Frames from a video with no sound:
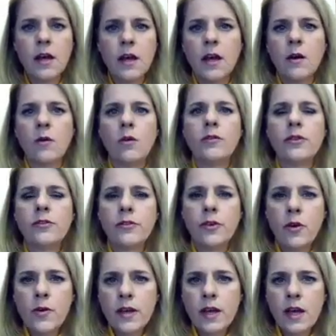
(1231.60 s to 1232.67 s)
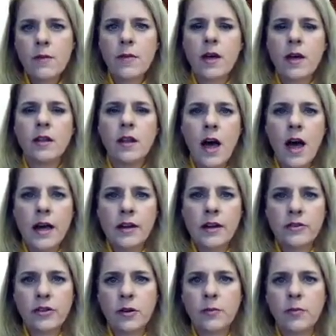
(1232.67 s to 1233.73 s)
Well, if you're throwing up a lot and you're
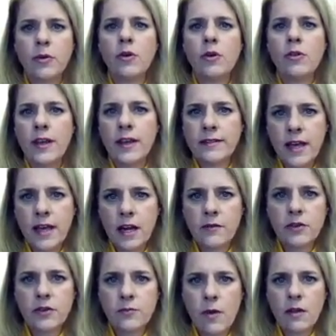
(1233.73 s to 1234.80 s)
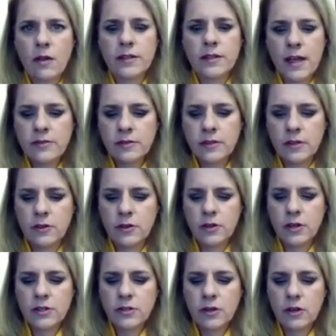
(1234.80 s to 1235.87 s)
starting to pull things out of your small intestine, you're going
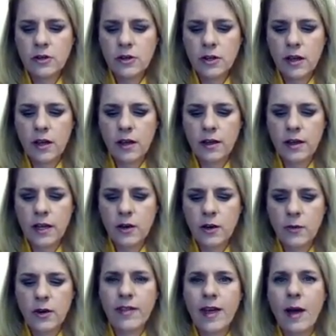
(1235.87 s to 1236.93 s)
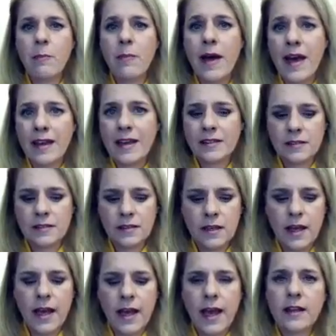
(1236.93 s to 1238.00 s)
to start getting rid of that base.
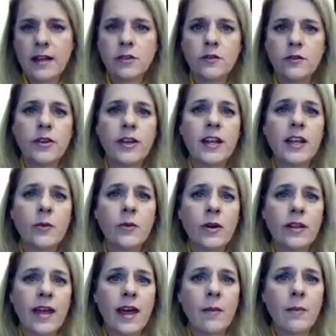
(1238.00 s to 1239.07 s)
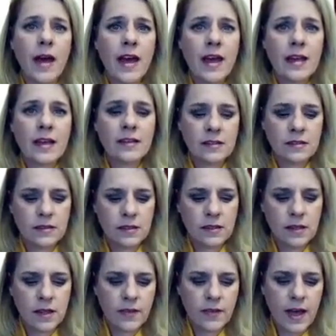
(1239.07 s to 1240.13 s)
And so if you're getting rid of that base,
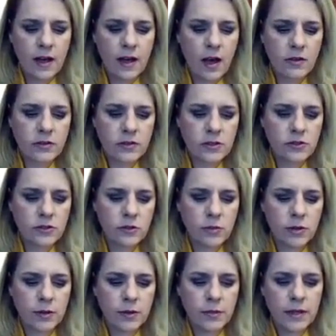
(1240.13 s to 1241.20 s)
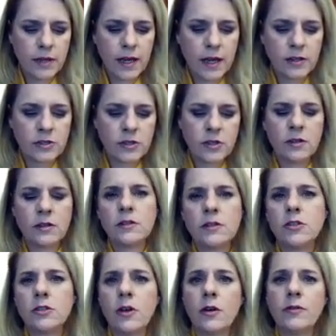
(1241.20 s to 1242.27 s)
that causes your blood pH
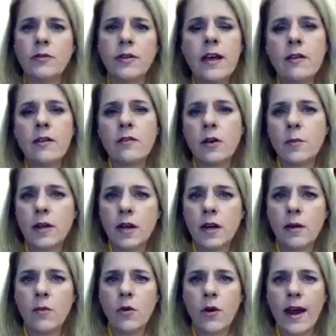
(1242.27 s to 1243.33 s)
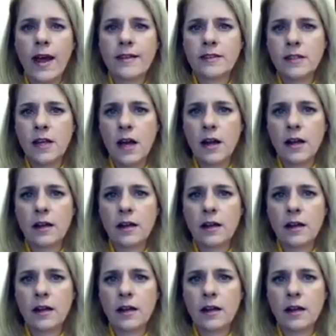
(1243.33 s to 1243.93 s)
to go down or become more acidotic.